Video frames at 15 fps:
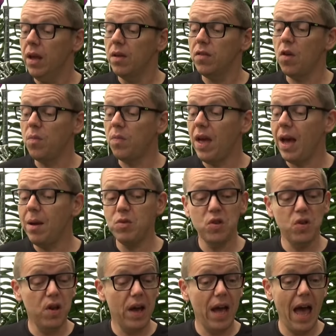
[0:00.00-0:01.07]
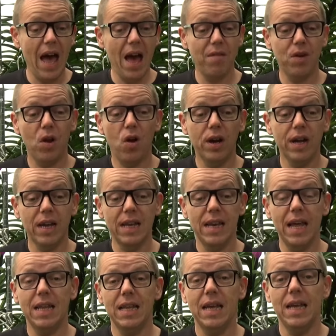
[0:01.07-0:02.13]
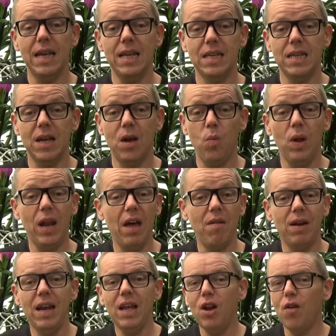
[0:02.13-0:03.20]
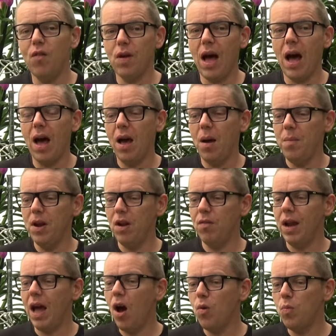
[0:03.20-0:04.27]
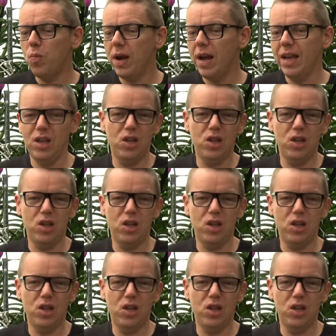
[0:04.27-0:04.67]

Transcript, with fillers: Sometimes you have an orchid that is uh, will have a little uh, bit of an outbreak.